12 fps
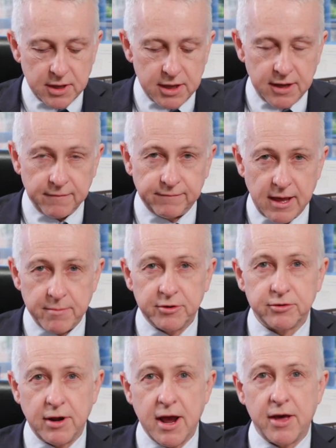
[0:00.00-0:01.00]

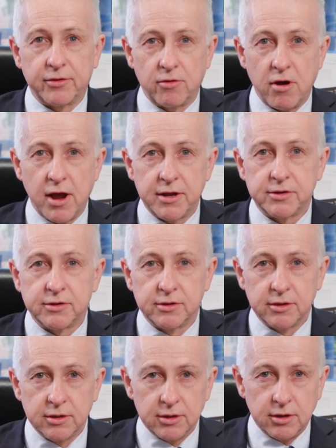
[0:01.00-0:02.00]
inflammatory arthritis,
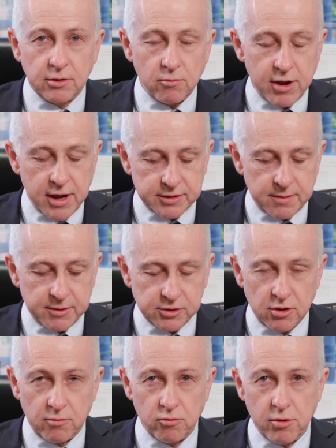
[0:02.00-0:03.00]
where somebody's
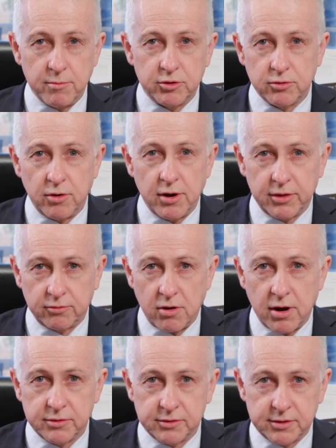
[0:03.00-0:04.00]
got rheumatoid
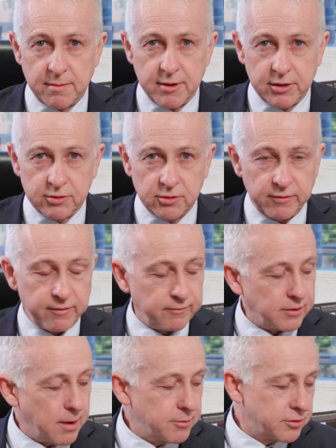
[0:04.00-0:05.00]
arthritis, some other sort of
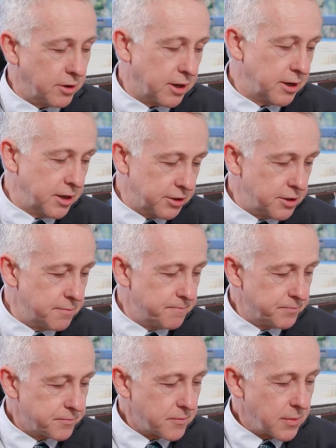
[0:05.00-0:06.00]
inflammatory condition,
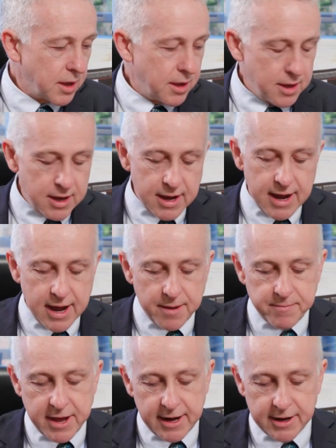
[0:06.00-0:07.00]

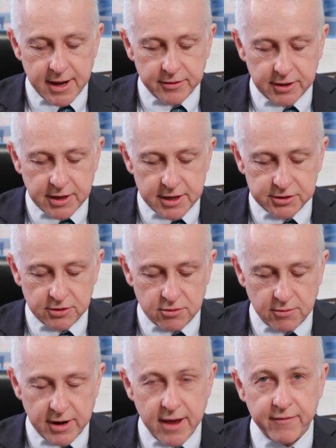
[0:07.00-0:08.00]
and another condition
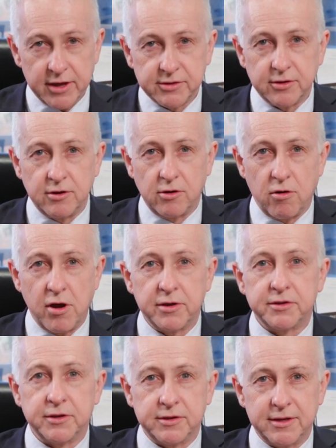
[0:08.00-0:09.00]
called avascular
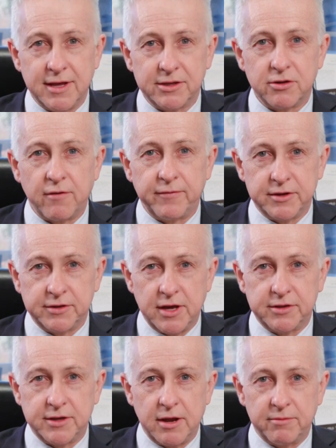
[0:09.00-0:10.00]
necrosis, and that's often
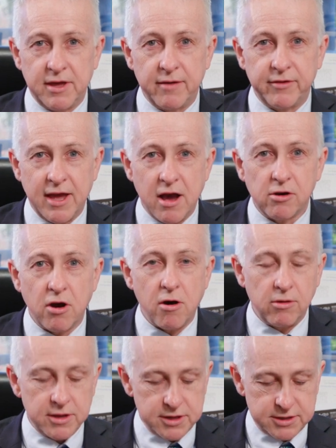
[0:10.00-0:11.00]
associated with heavy
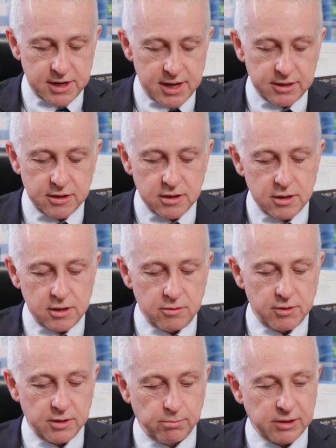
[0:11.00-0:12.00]
alcohol intake,
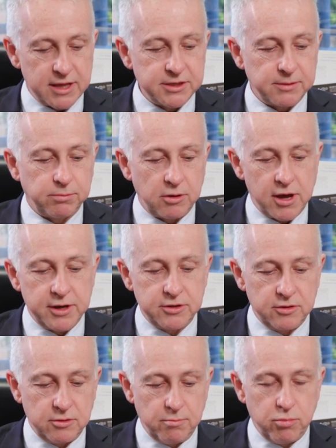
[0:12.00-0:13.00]
where the blood supply
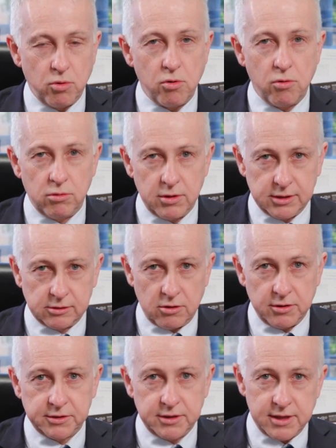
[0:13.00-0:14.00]
to the ball is
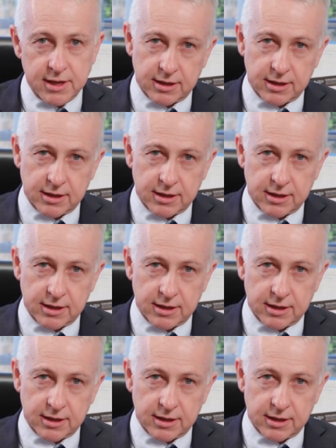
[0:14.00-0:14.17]
lost and that